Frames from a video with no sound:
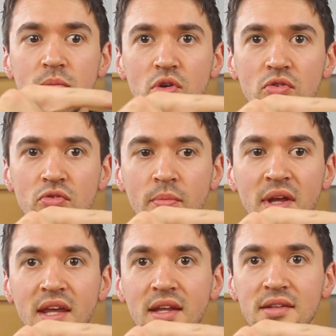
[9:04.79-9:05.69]
moves from
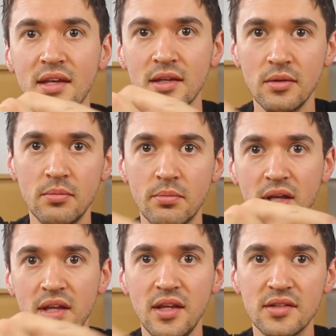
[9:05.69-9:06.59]
heating, by
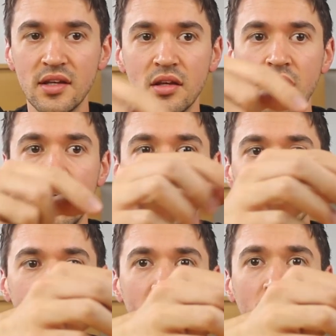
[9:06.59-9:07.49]
heating,
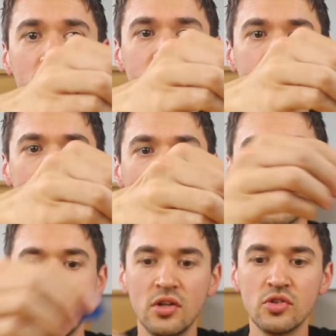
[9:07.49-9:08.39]
from the hot
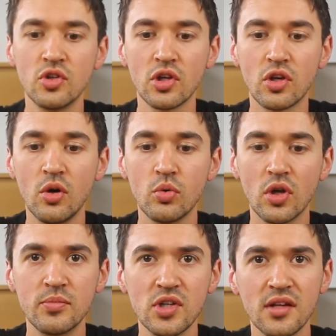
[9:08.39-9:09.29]
object to the cold
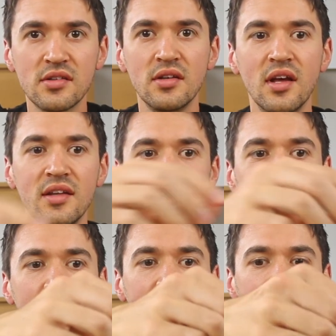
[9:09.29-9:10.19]
object
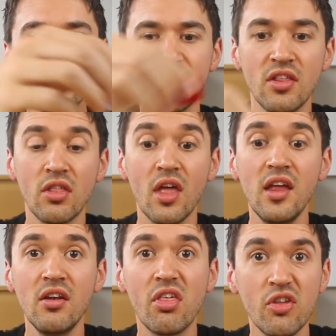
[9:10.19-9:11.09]
until they're actually
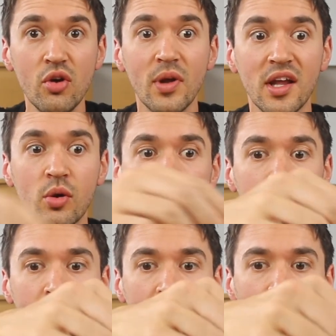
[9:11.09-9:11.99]
in thermal
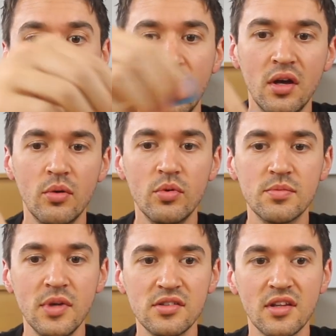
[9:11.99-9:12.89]
equilibrium, which
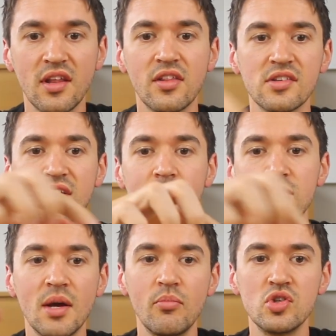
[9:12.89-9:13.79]
means that they're the same
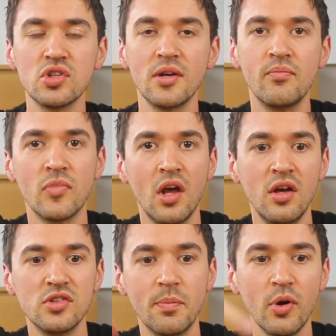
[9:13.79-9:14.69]
temperature.
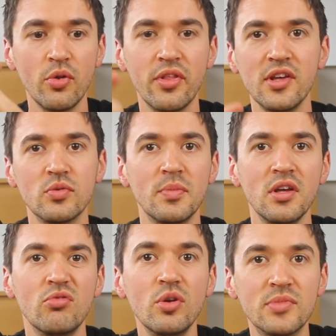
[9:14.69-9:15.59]
So both of these would be
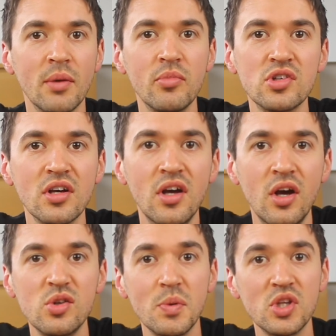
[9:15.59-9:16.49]
room temperature,
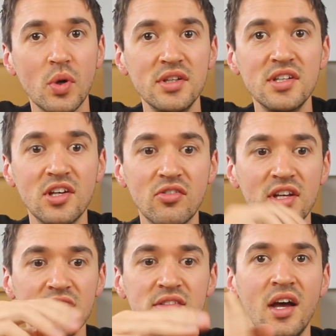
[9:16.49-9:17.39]
which would be 20
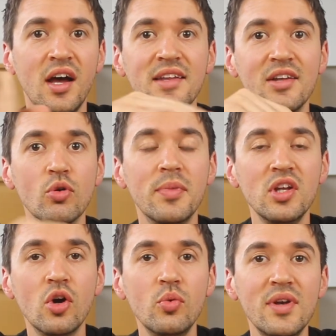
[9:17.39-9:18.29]
degrees, and then there would be
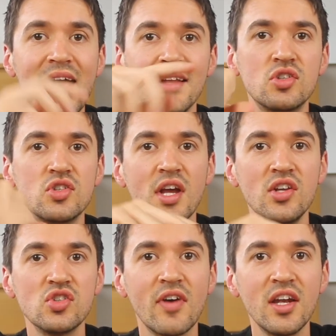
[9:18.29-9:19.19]
no net
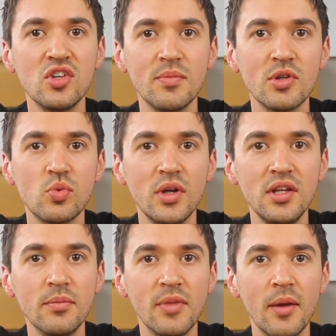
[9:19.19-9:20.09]
change of energy between
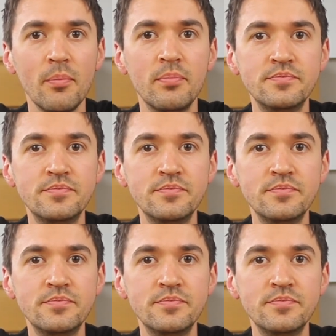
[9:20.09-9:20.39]
them then.